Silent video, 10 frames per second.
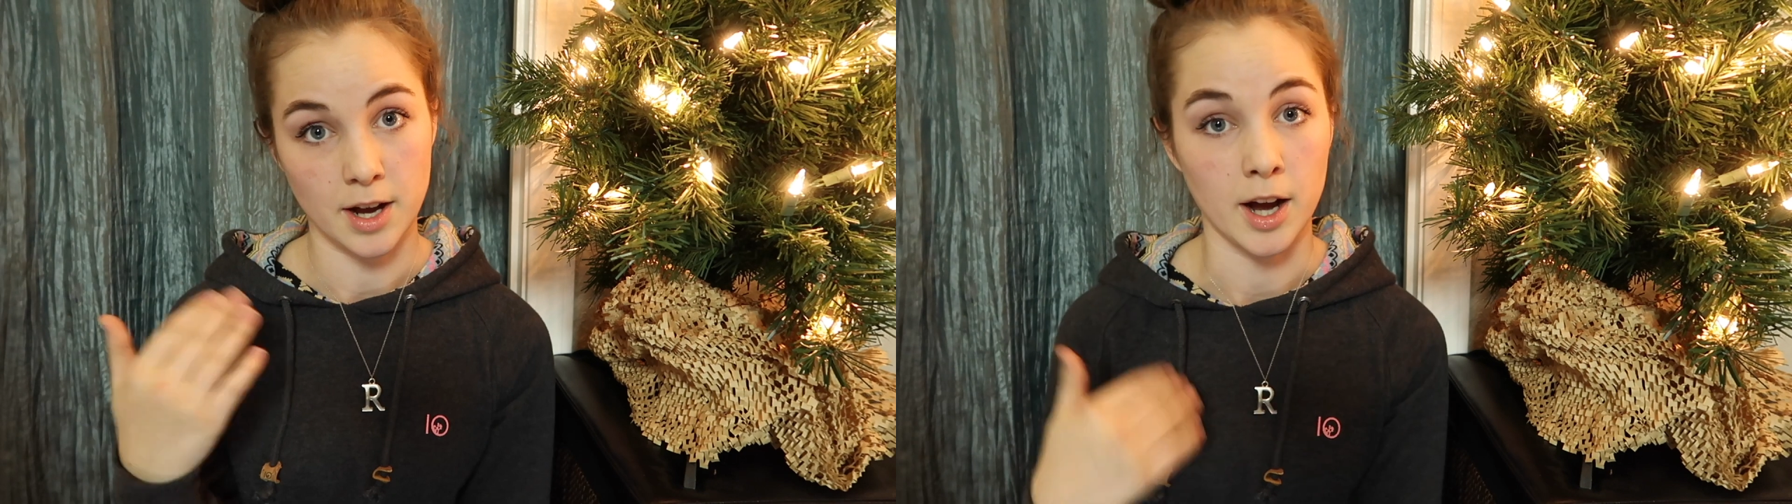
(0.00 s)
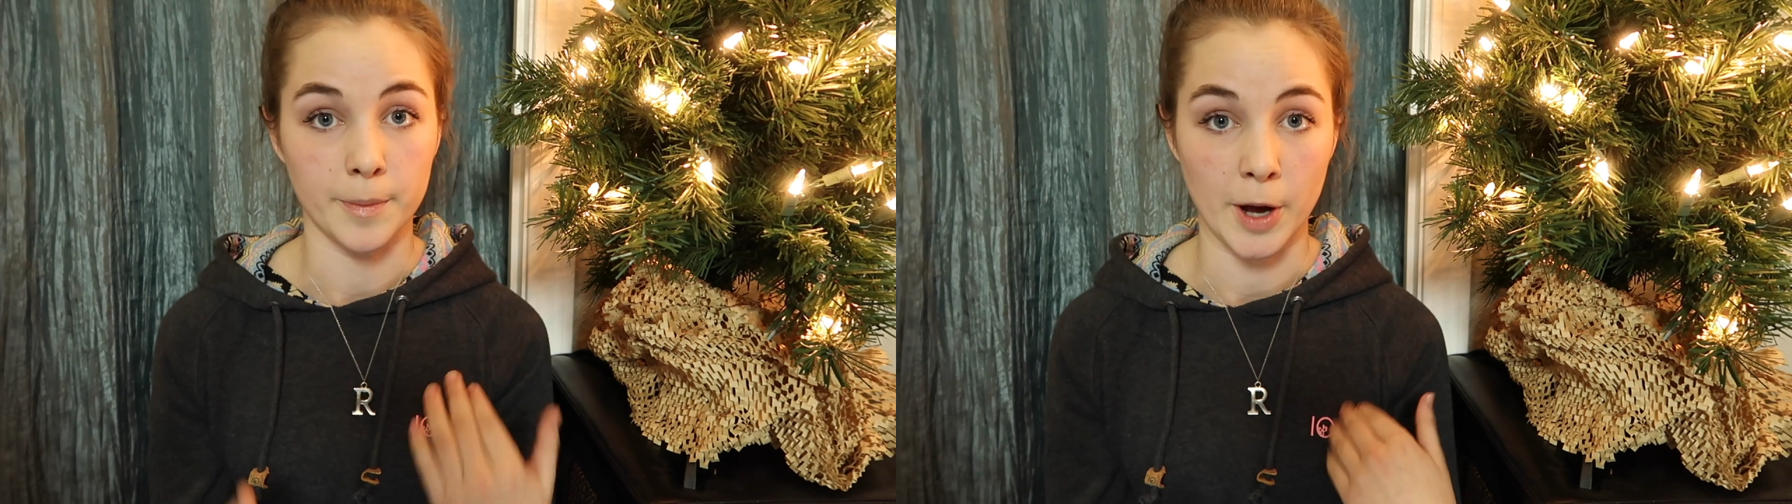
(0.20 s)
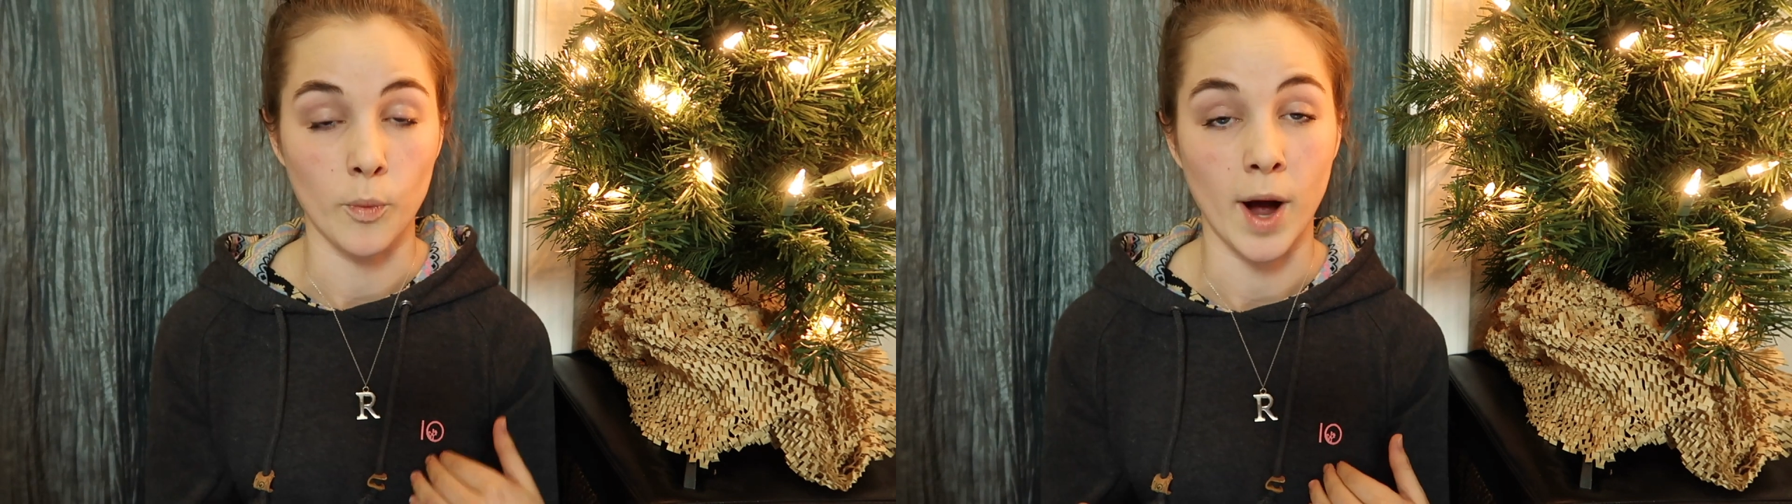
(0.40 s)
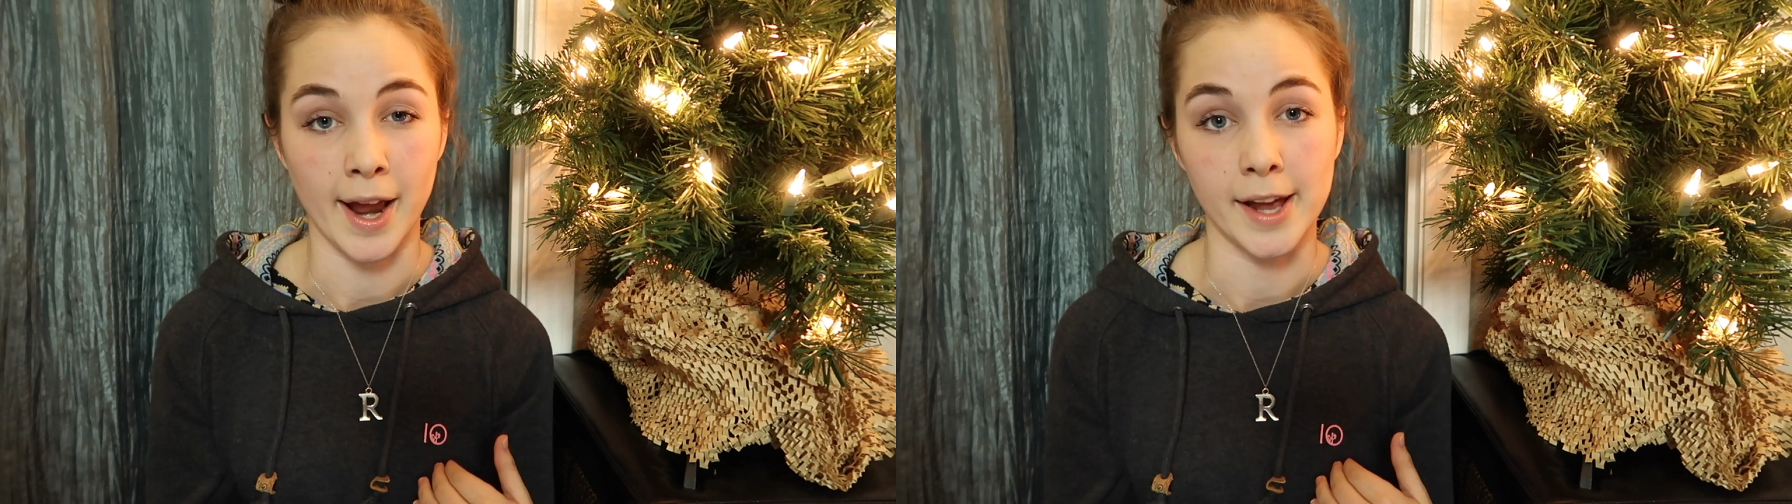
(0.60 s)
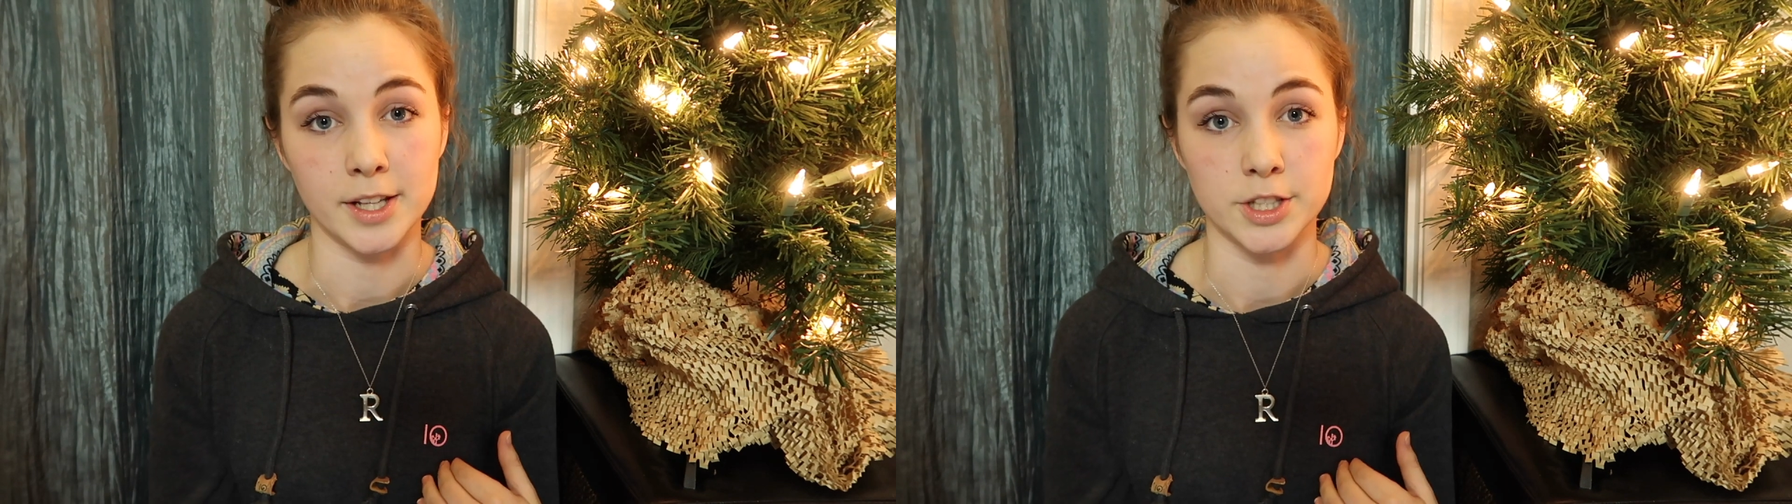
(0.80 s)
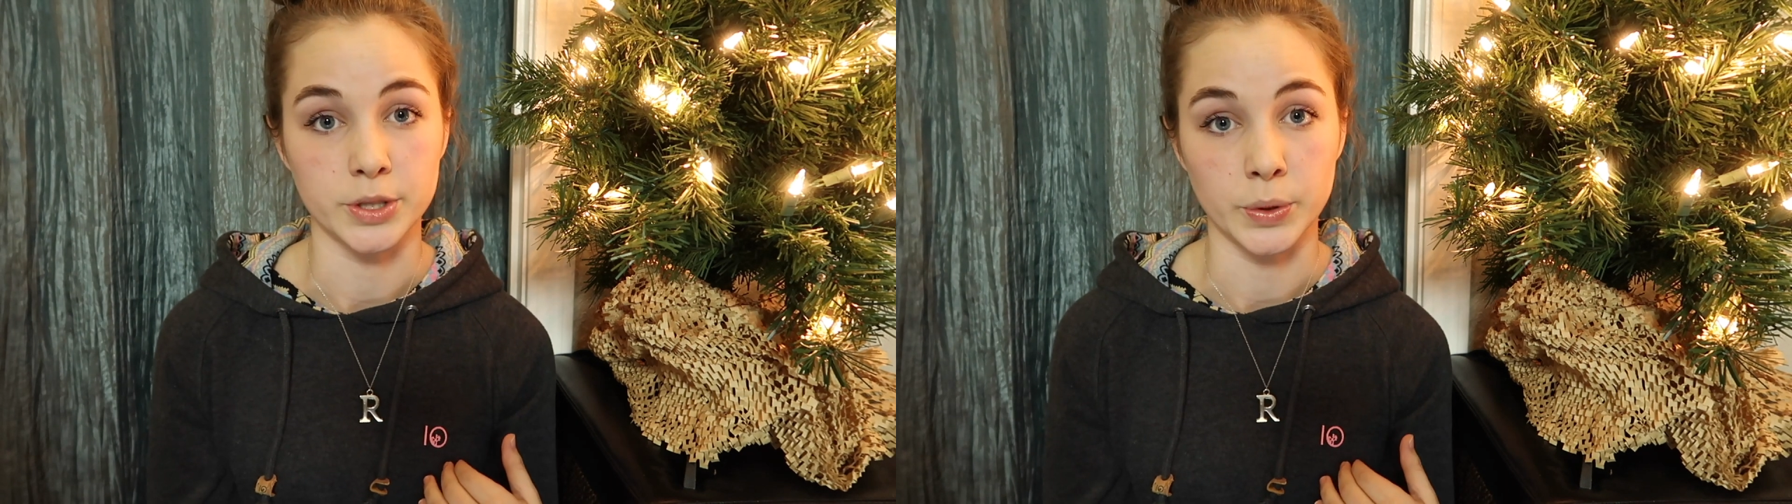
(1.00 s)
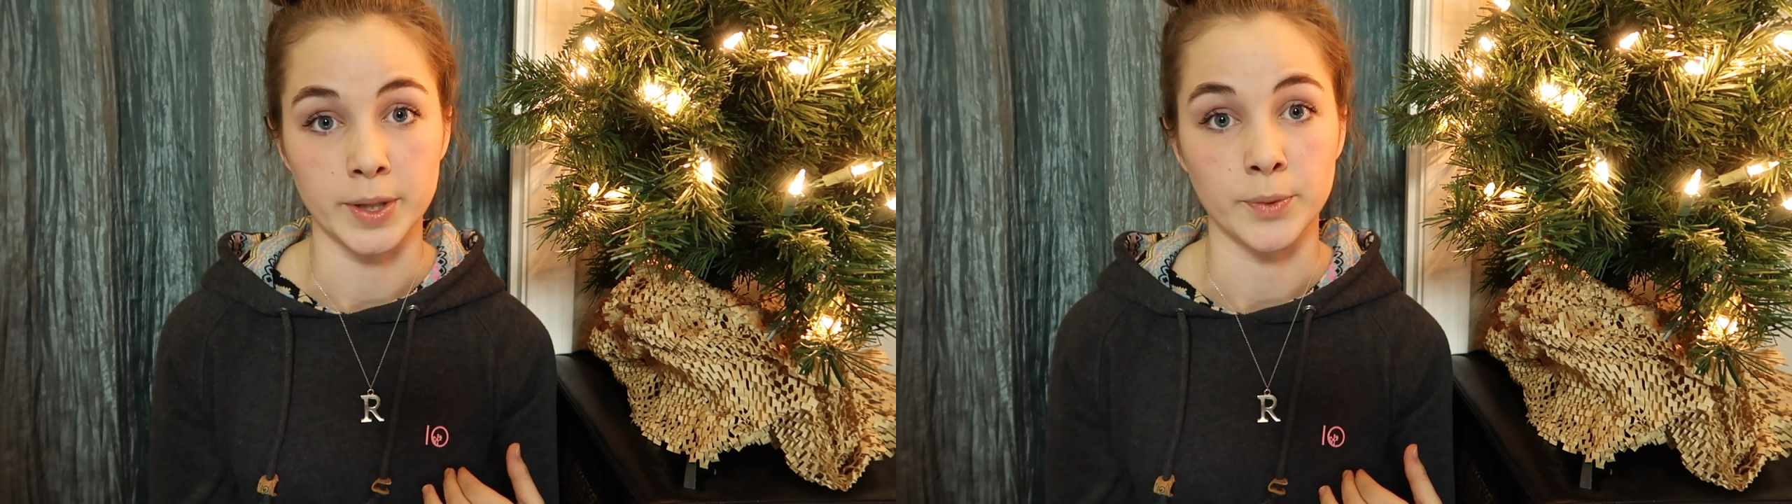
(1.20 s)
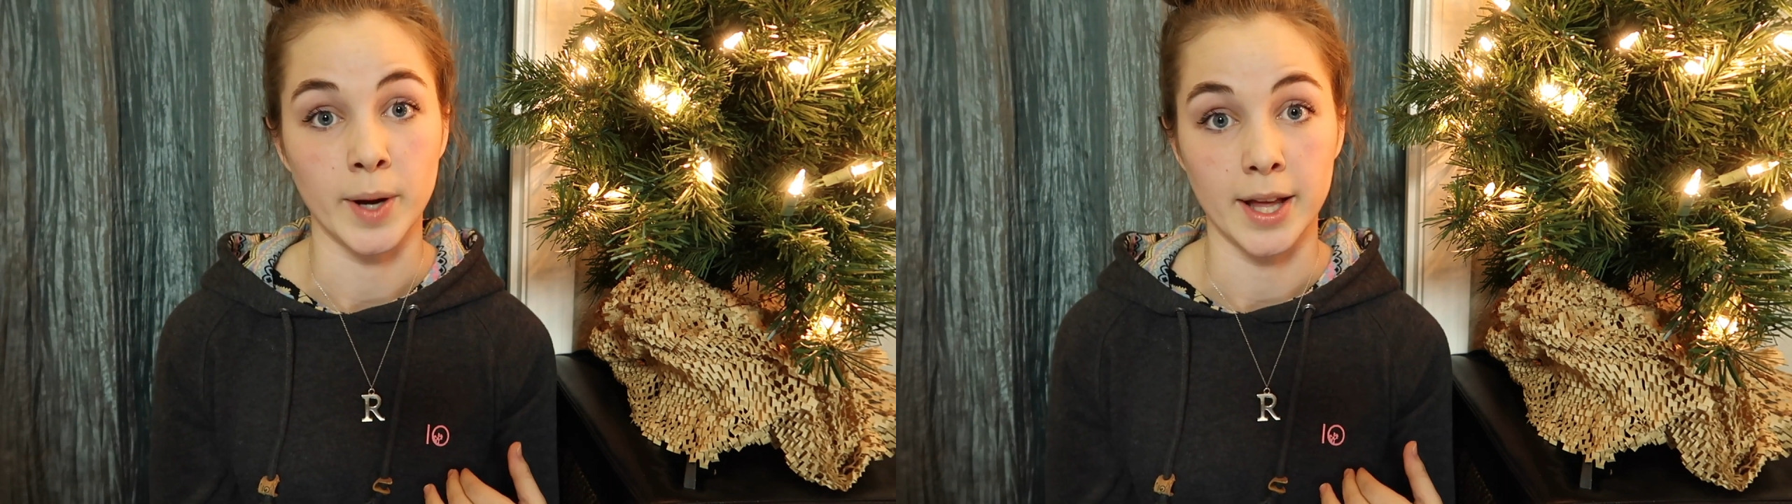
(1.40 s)
talk about why I could do
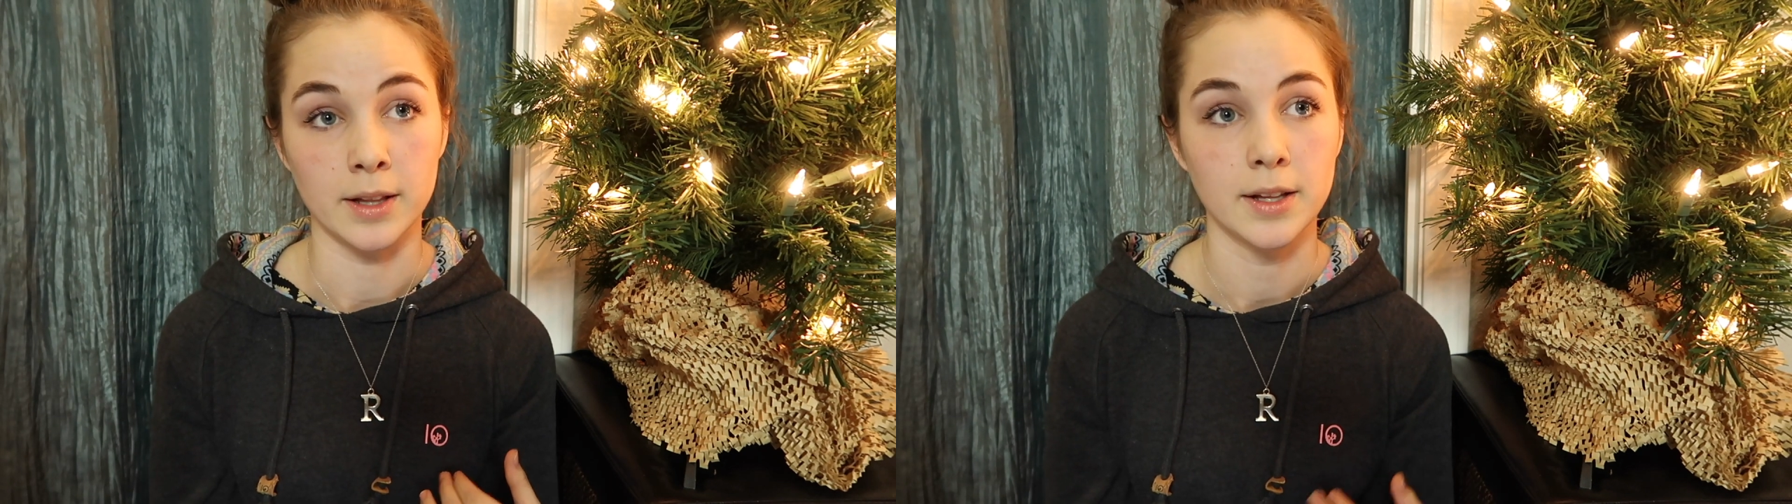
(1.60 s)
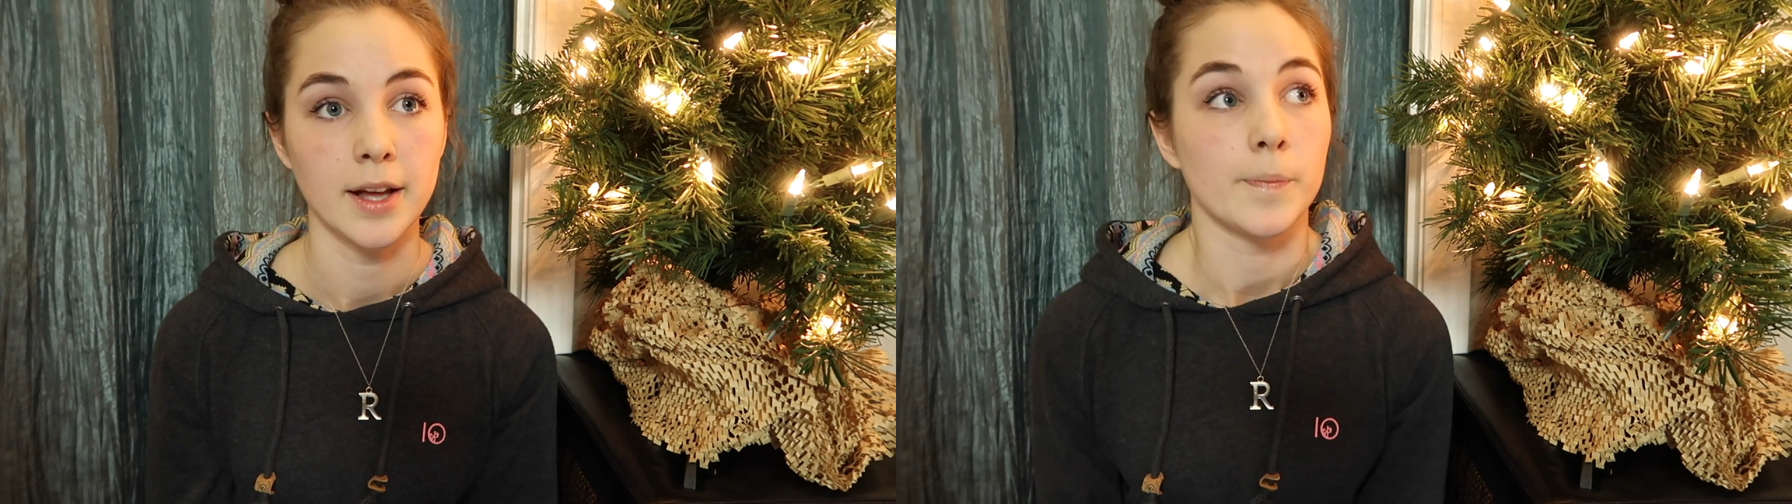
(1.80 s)
it well.